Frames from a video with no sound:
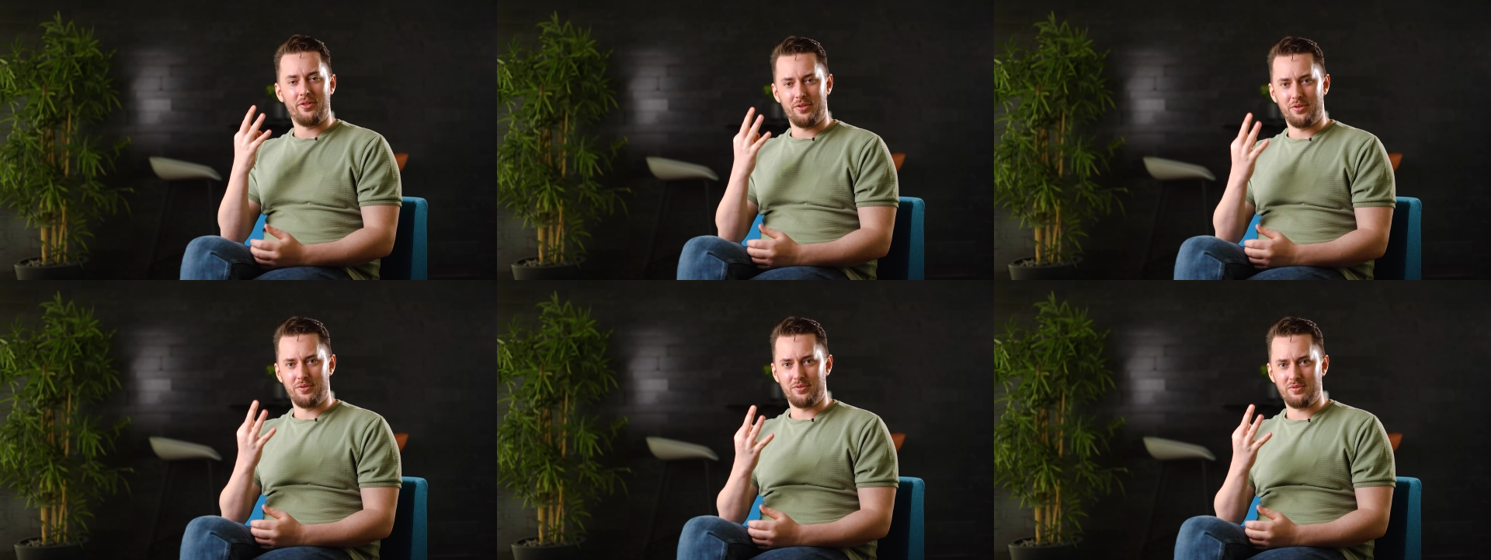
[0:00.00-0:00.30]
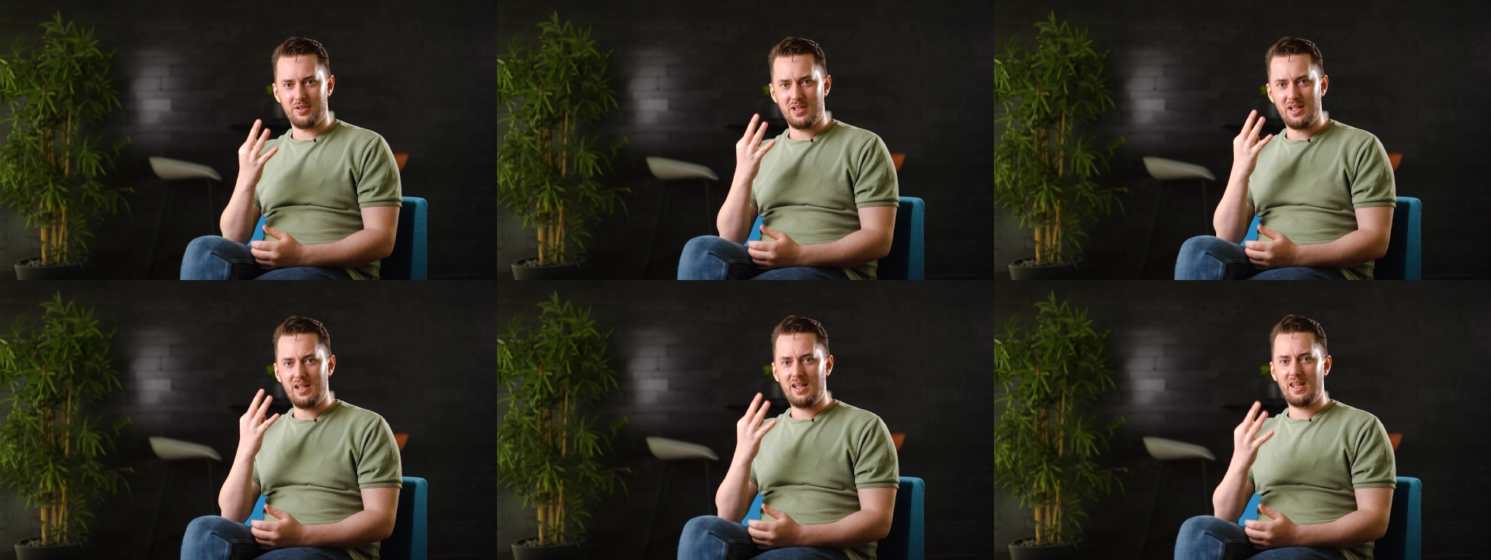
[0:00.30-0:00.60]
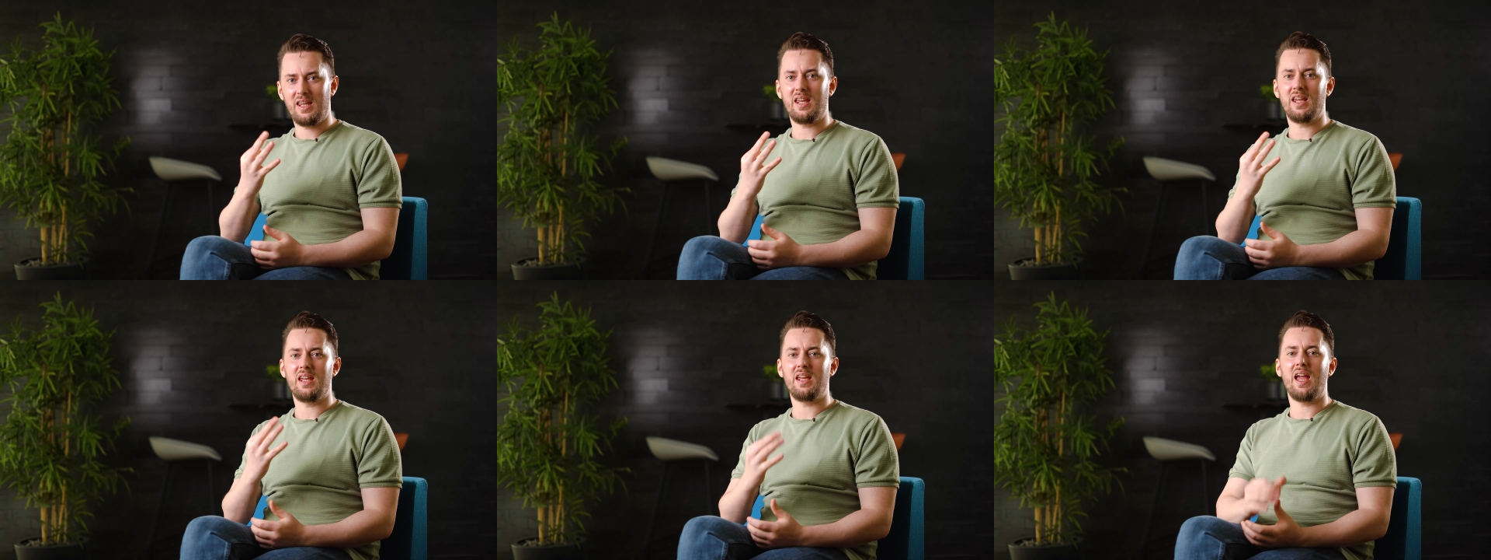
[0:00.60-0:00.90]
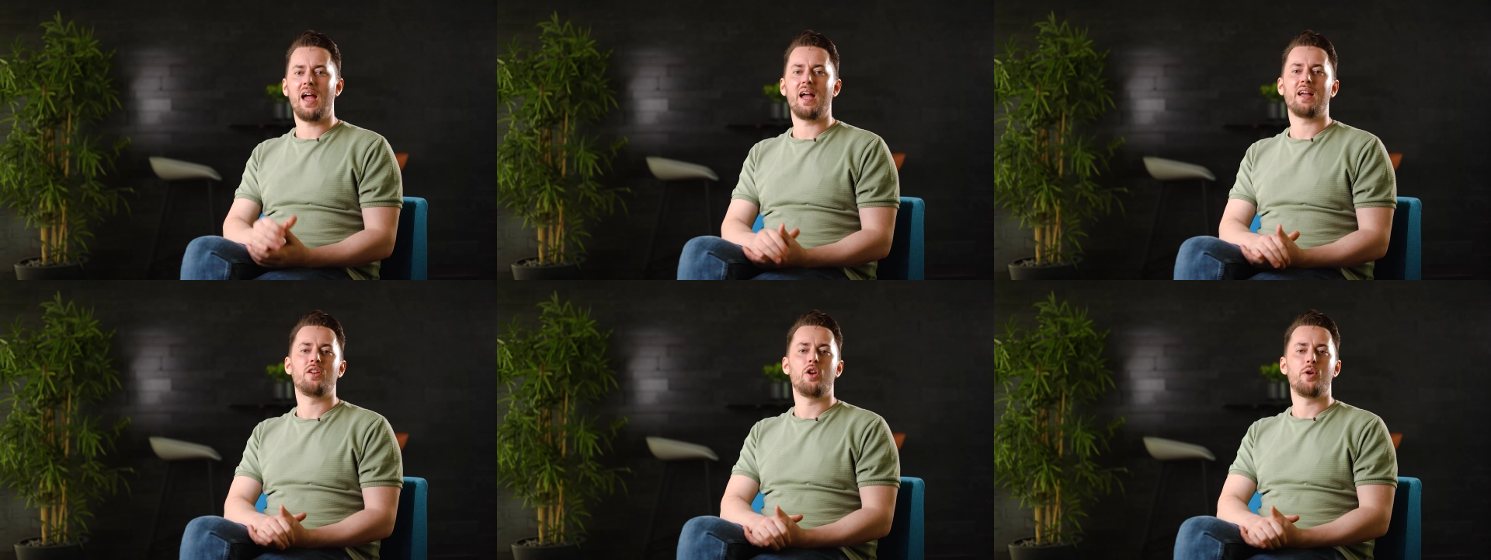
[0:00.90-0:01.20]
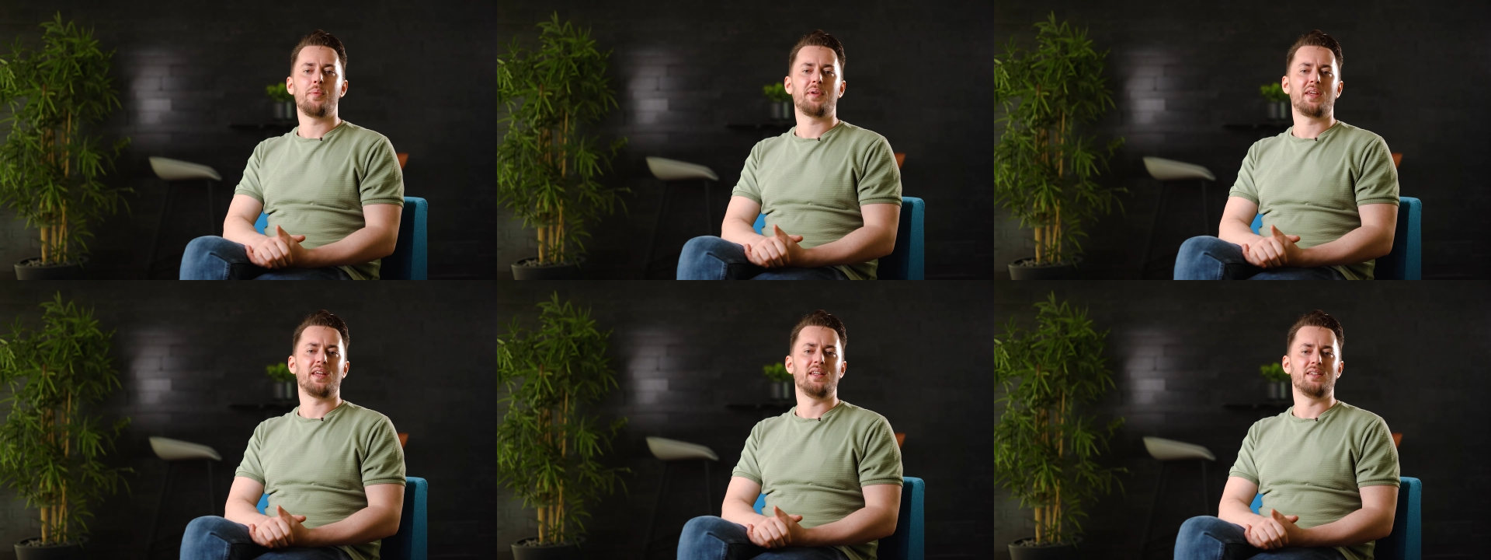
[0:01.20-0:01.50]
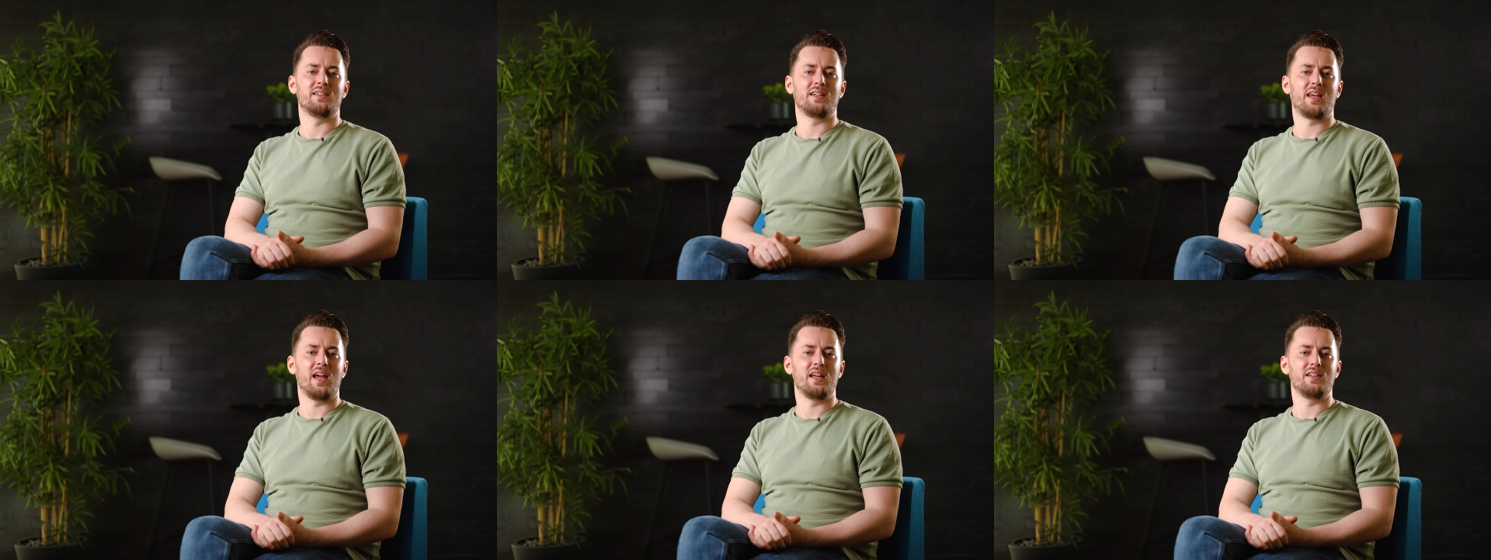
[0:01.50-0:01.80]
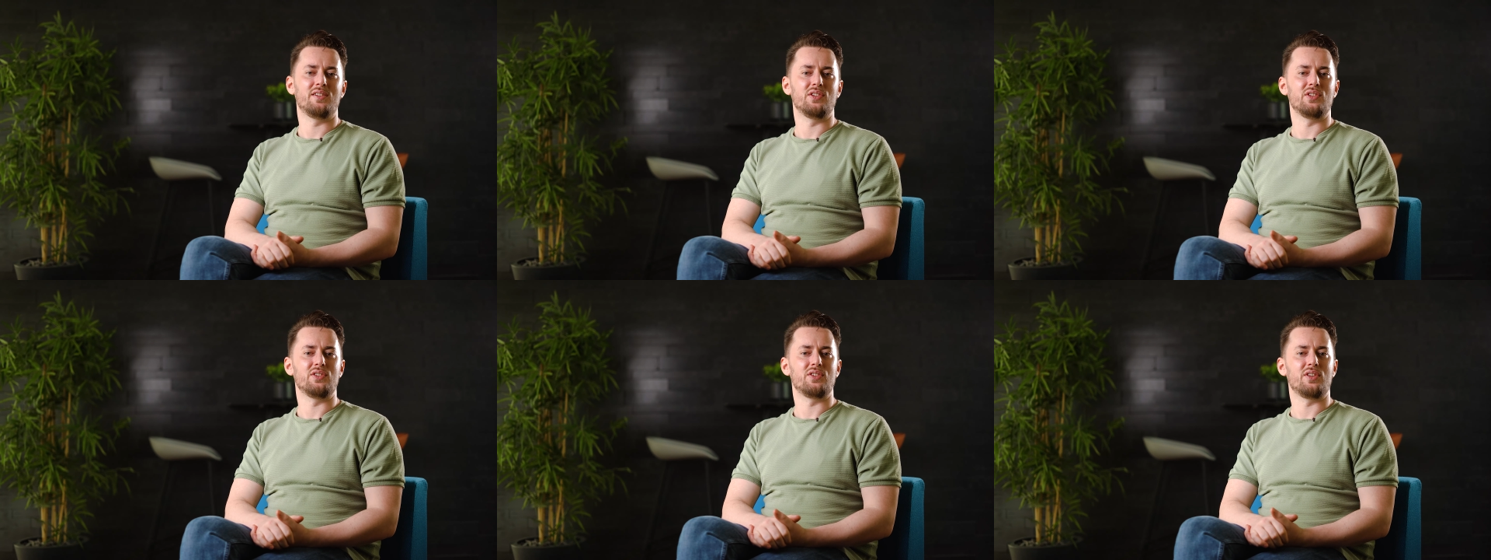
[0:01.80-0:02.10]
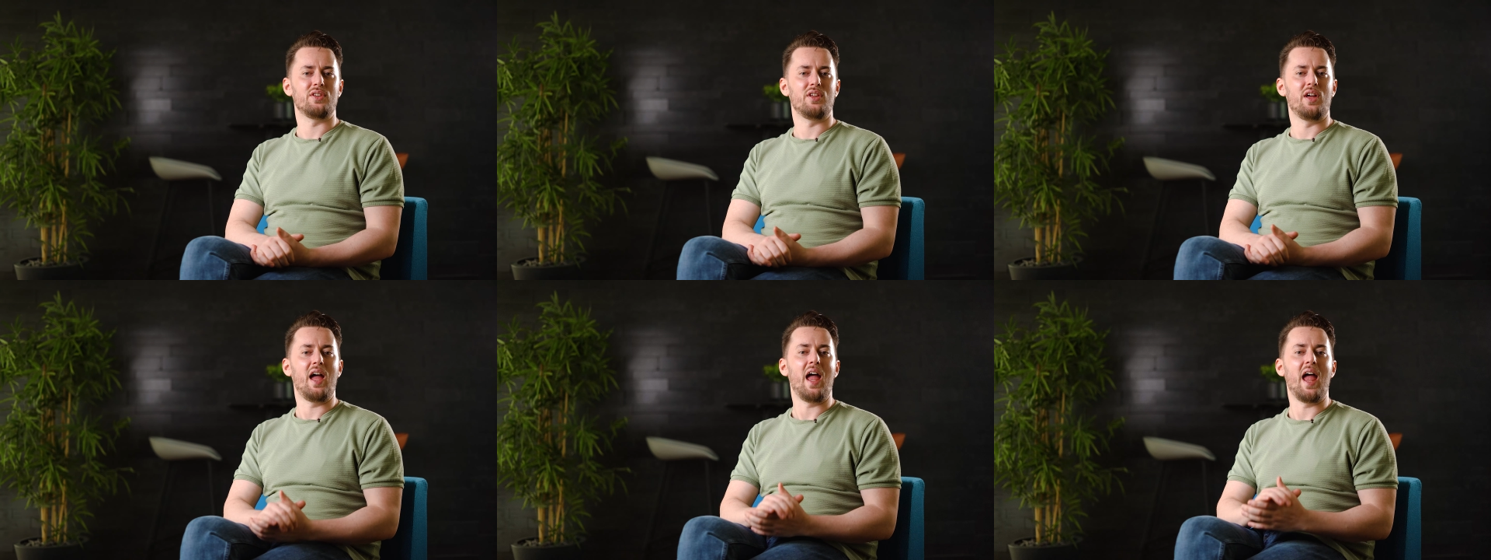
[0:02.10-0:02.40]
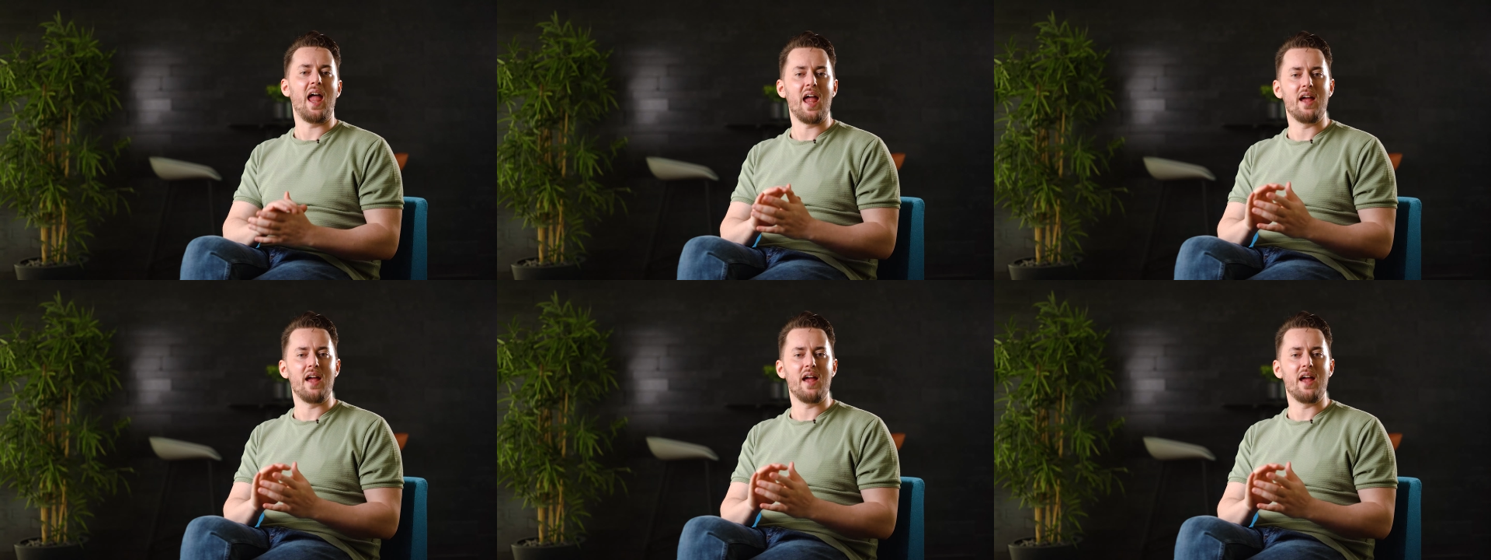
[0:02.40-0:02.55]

3 key economic indicators that